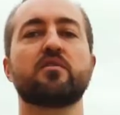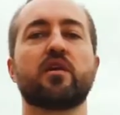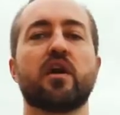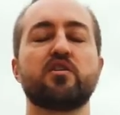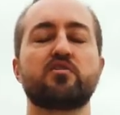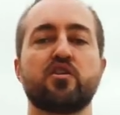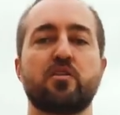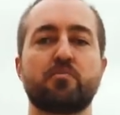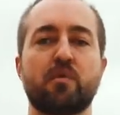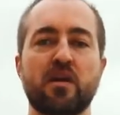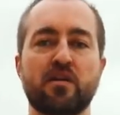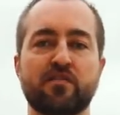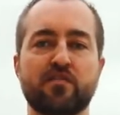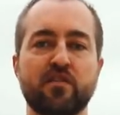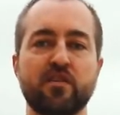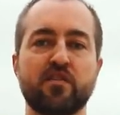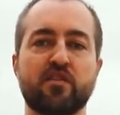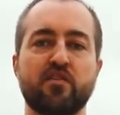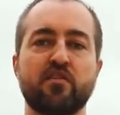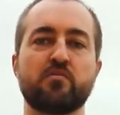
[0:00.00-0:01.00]
okay, jump on a
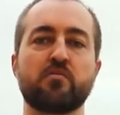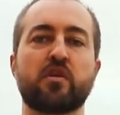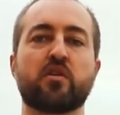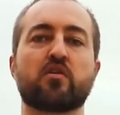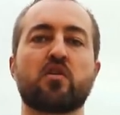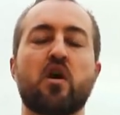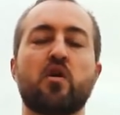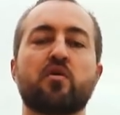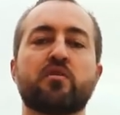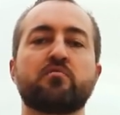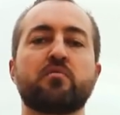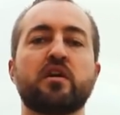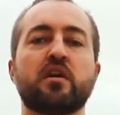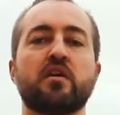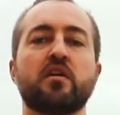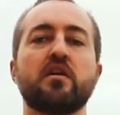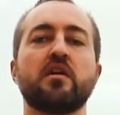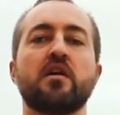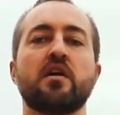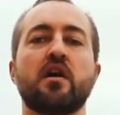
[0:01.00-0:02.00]
free thirty minute call with me.
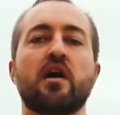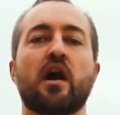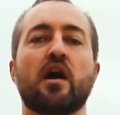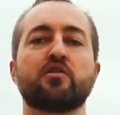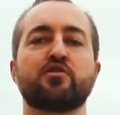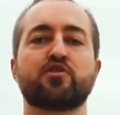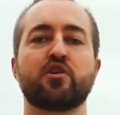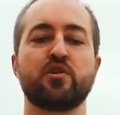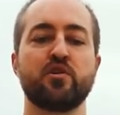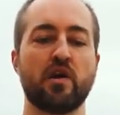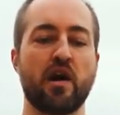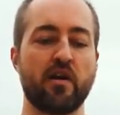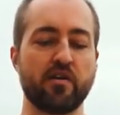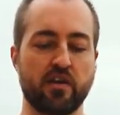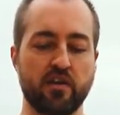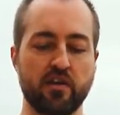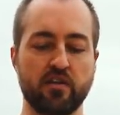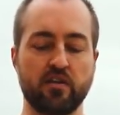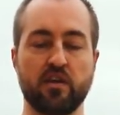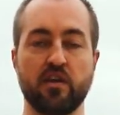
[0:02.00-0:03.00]
I'll show you how I
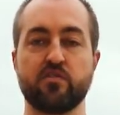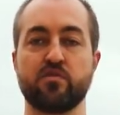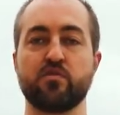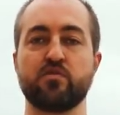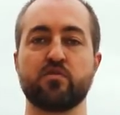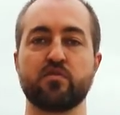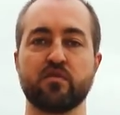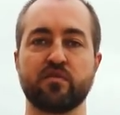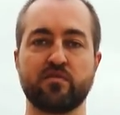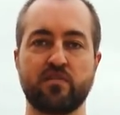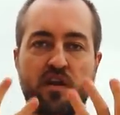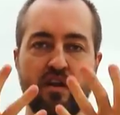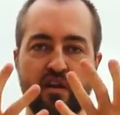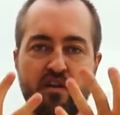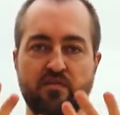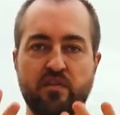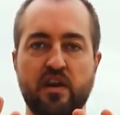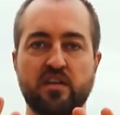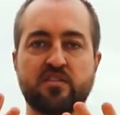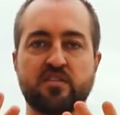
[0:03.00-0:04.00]
can get you to a very
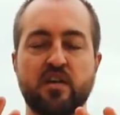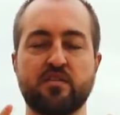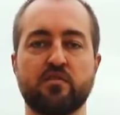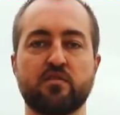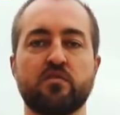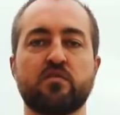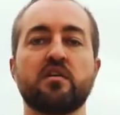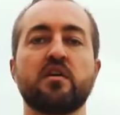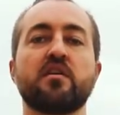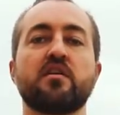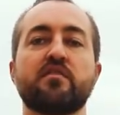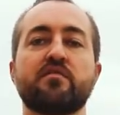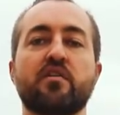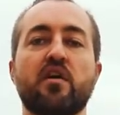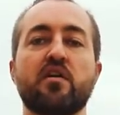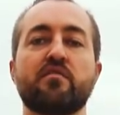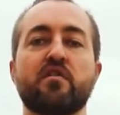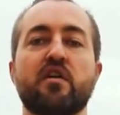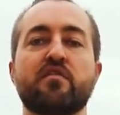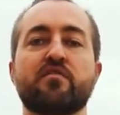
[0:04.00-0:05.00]
advanced level
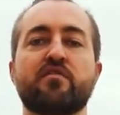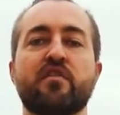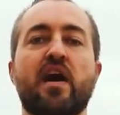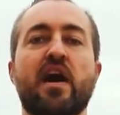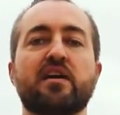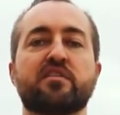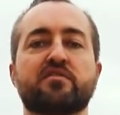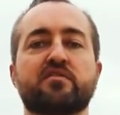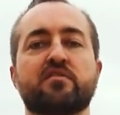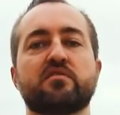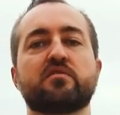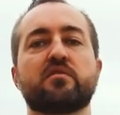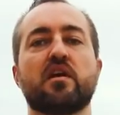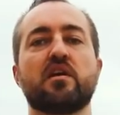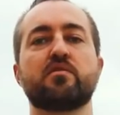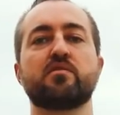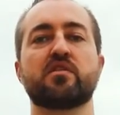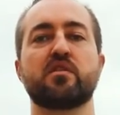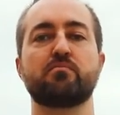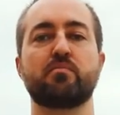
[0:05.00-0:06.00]
very, very fast,
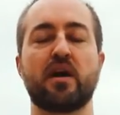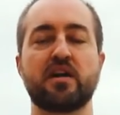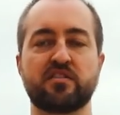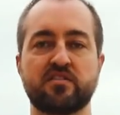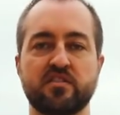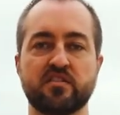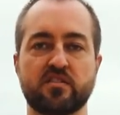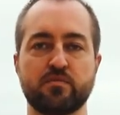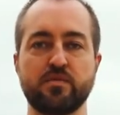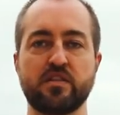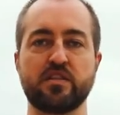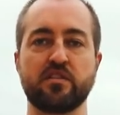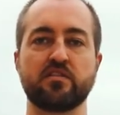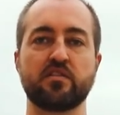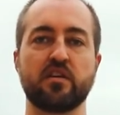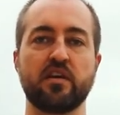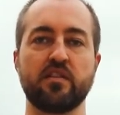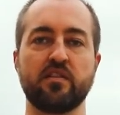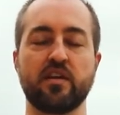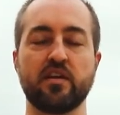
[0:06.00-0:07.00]
okay, with the best system in the,
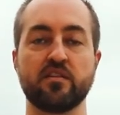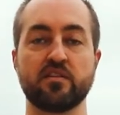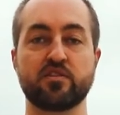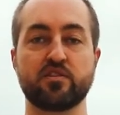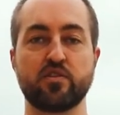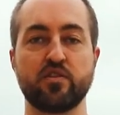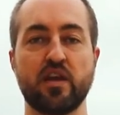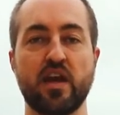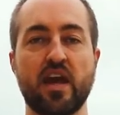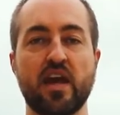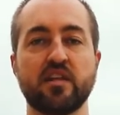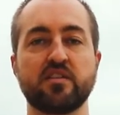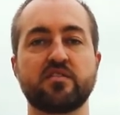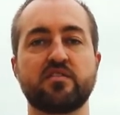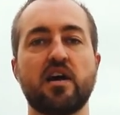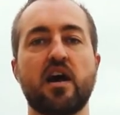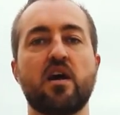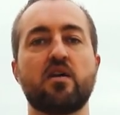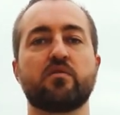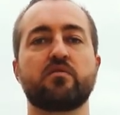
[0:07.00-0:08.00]
in the industry, hands
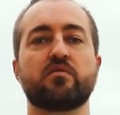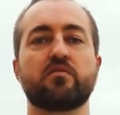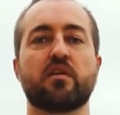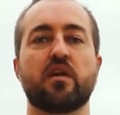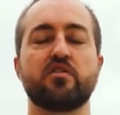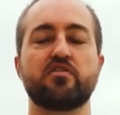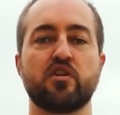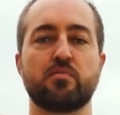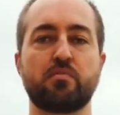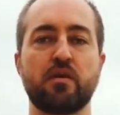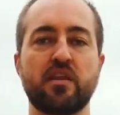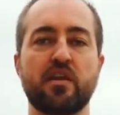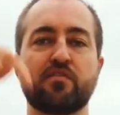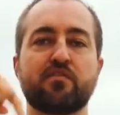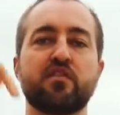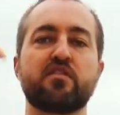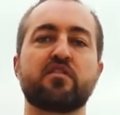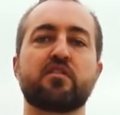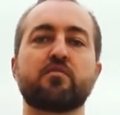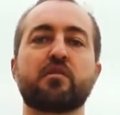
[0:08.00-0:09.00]
down. Okay, jump on that
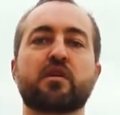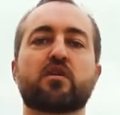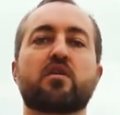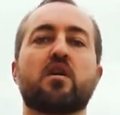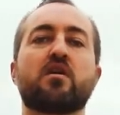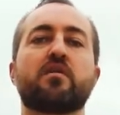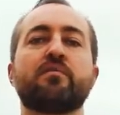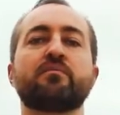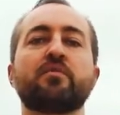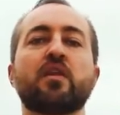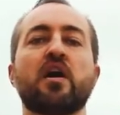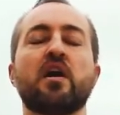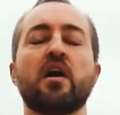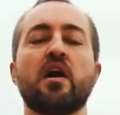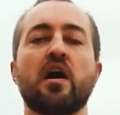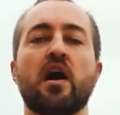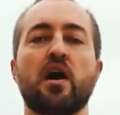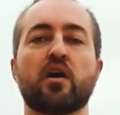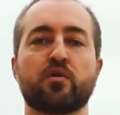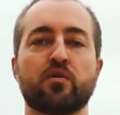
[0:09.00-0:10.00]
free thirty minute call.
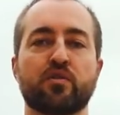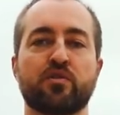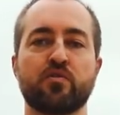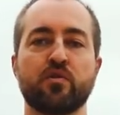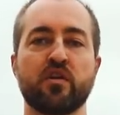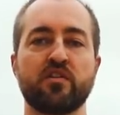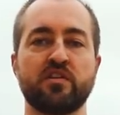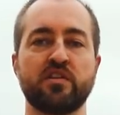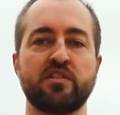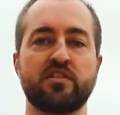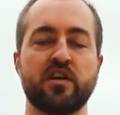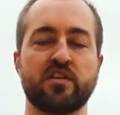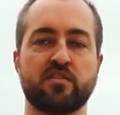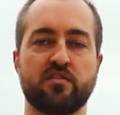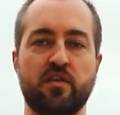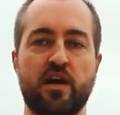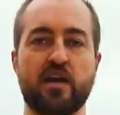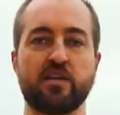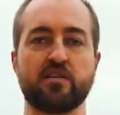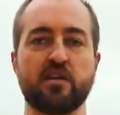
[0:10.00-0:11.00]
I'll go through all the details of
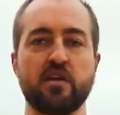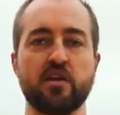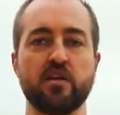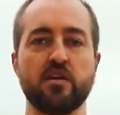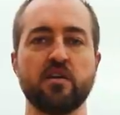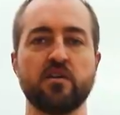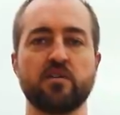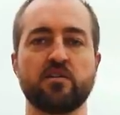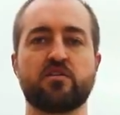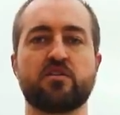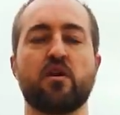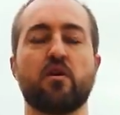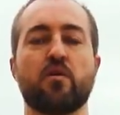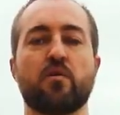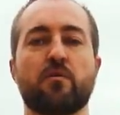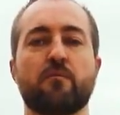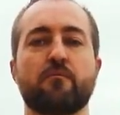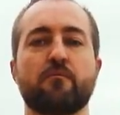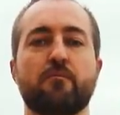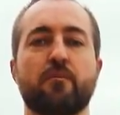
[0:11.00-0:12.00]
that. So,
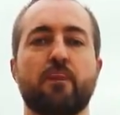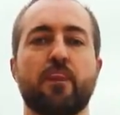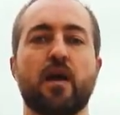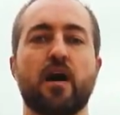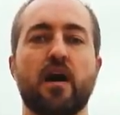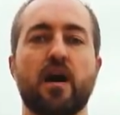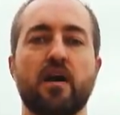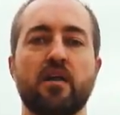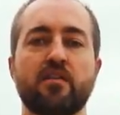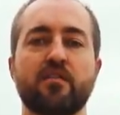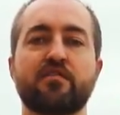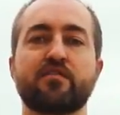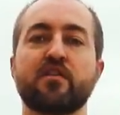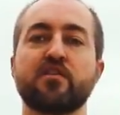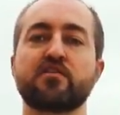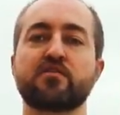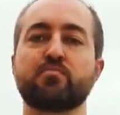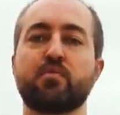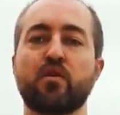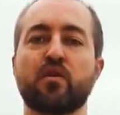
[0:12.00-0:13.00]
uh, the
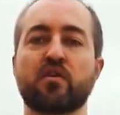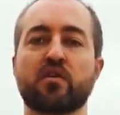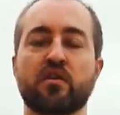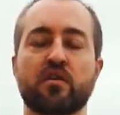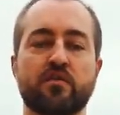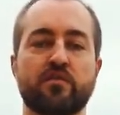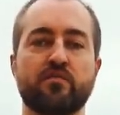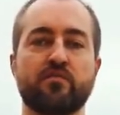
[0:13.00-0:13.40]
first book